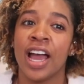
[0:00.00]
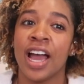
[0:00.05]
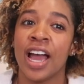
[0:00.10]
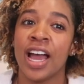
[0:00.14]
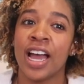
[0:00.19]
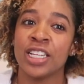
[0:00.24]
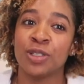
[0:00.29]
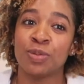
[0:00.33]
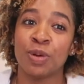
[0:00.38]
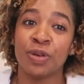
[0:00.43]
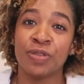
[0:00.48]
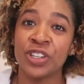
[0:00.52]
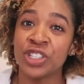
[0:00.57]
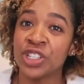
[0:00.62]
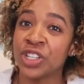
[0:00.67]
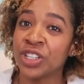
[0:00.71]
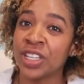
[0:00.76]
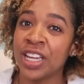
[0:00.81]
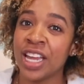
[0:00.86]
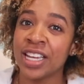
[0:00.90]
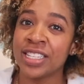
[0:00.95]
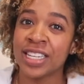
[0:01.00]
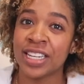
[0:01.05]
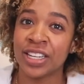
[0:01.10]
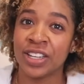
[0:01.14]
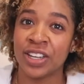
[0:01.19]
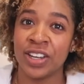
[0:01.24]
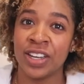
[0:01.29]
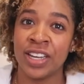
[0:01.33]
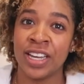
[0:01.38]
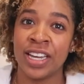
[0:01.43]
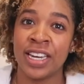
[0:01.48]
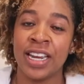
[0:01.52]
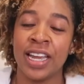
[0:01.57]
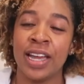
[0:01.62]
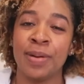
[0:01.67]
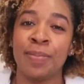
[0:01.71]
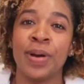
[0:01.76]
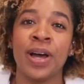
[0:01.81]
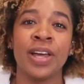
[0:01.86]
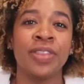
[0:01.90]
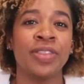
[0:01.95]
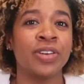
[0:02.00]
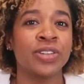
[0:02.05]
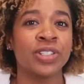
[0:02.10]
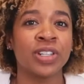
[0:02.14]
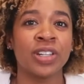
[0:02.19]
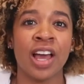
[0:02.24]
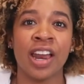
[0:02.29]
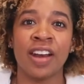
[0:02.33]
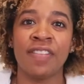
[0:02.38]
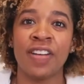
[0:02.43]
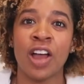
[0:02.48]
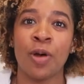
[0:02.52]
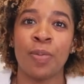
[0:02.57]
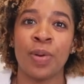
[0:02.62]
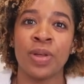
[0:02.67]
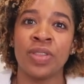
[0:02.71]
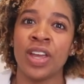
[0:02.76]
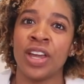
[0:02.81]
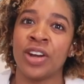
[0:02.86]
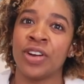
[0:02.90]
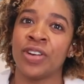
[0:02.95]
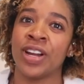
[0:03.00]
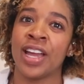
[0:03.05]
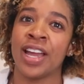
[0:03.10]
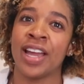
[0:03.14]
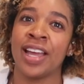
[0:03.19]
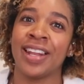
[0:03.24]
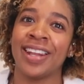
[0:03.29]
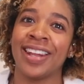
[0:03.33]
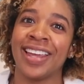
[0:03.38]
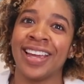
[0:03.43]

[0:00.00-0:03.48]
as proficiently as I could. But there's a lot of help on the internet,